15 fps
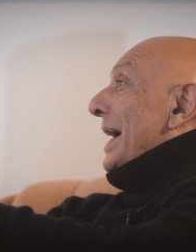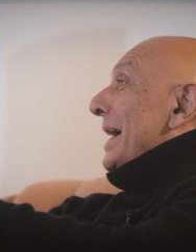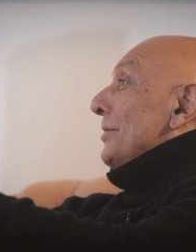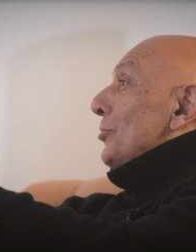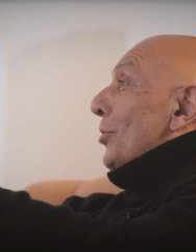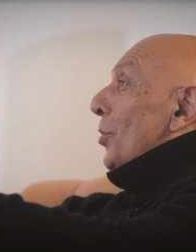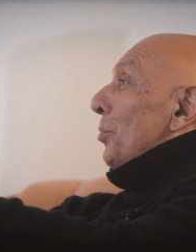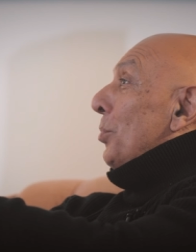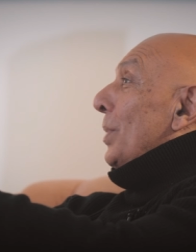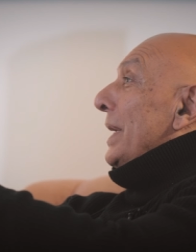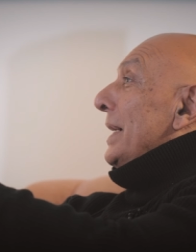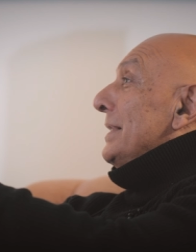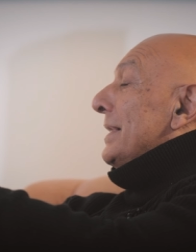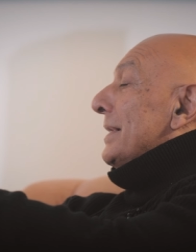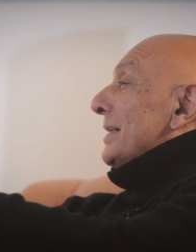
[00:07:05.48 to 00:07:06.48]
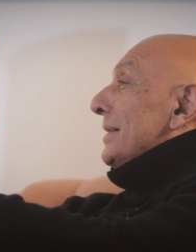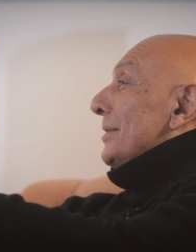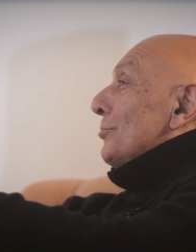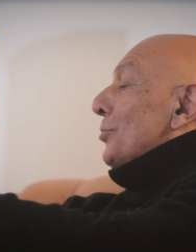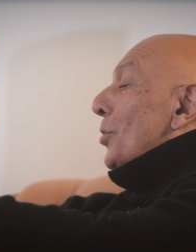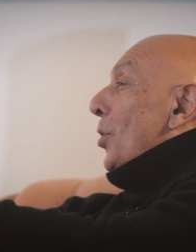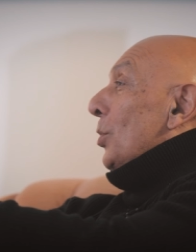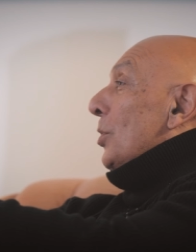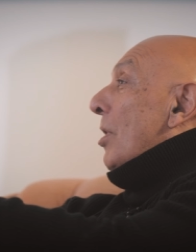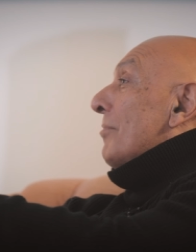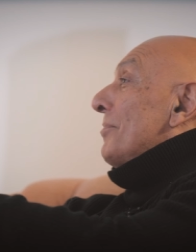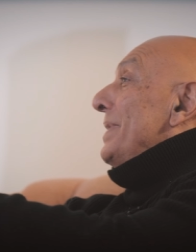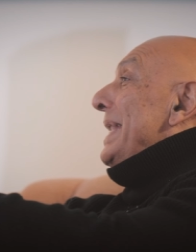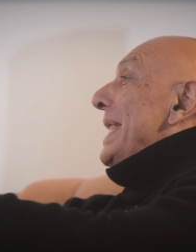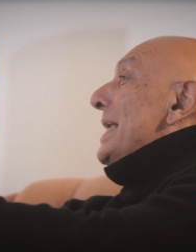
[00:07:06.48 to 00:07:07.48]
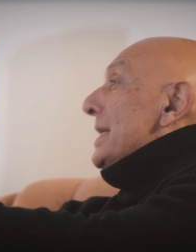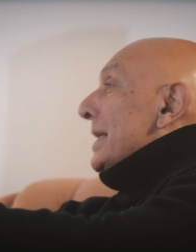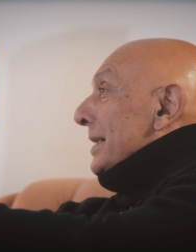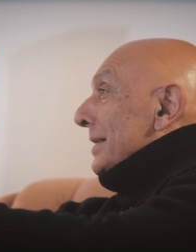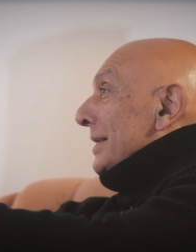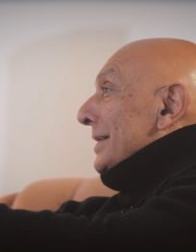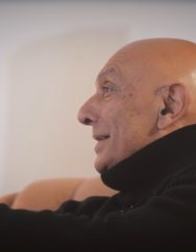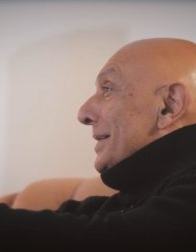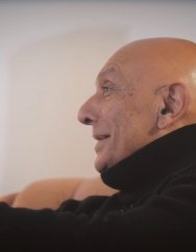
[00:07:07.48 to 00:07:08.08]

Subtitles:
and don't play the role of Lenin.